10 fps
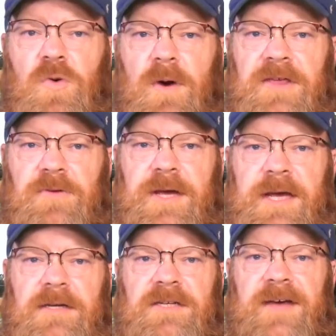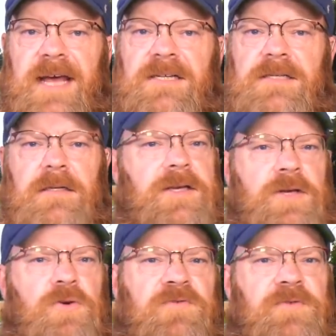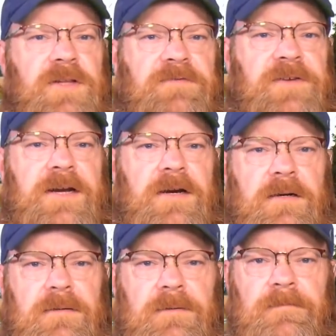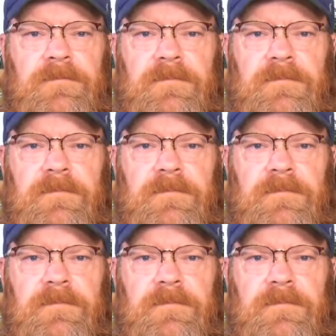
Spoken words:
23 years of age, still a youthful offender.